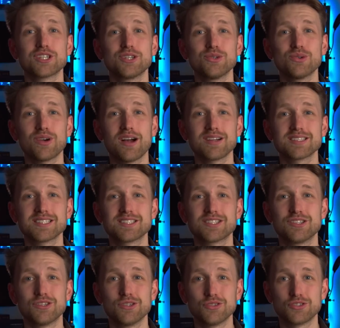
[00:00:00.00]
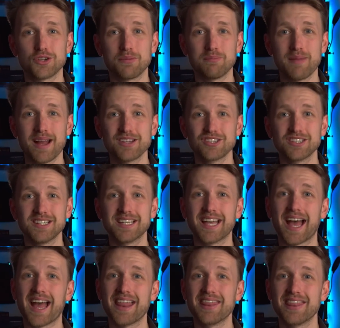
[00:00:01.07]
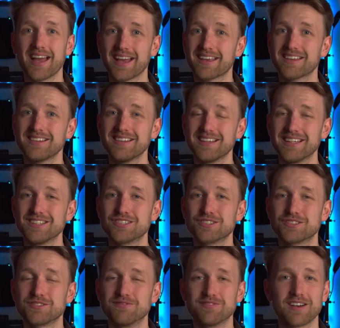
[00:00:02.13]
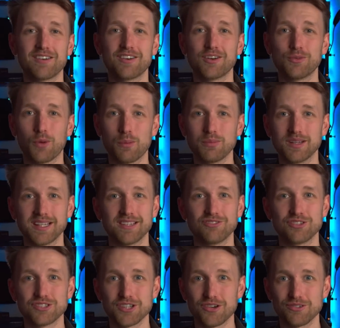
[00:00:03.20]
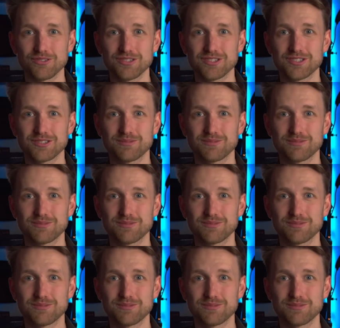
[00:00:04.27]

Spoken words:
your artist to do the job manually, and that can lead to some very wobbly results. The